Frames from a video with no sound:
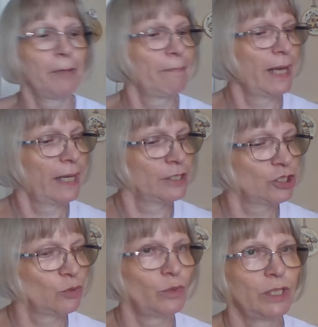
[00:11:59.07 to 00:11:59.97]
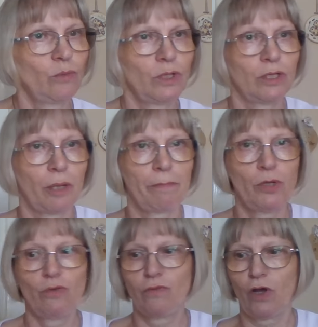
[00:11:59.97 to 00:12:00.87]
And we will
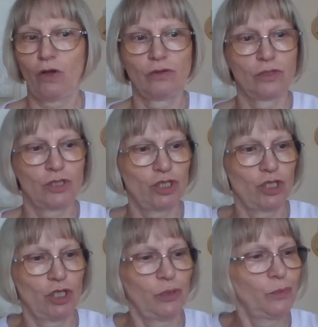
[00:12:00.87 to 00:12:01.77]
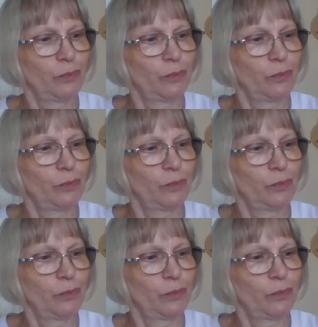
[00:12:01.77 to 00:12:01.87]
move on to